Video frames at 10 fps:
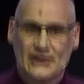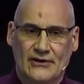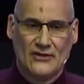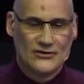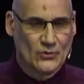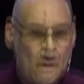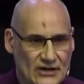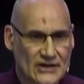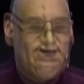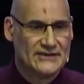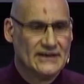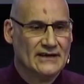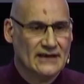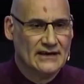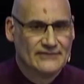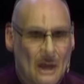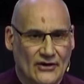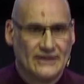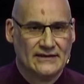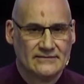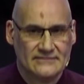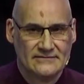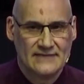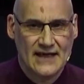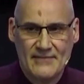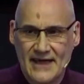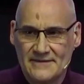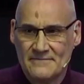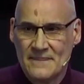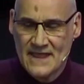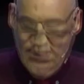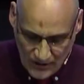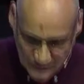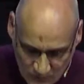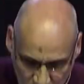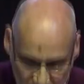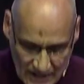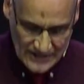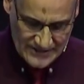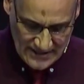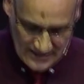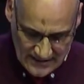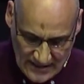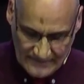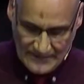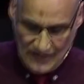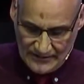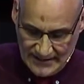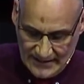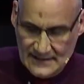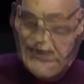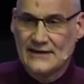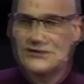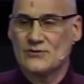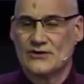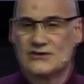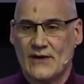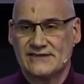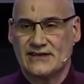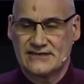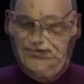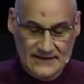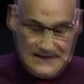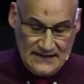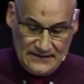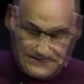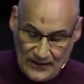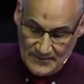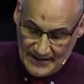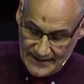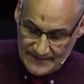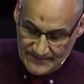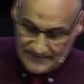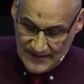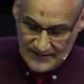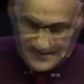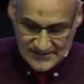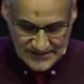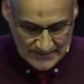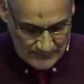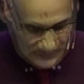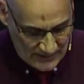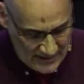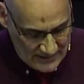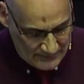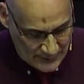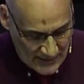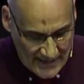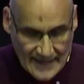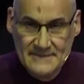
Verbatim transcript: on the Word of God. Amen? On the Word of God. I just want to ask you to follow me in a very simple prayer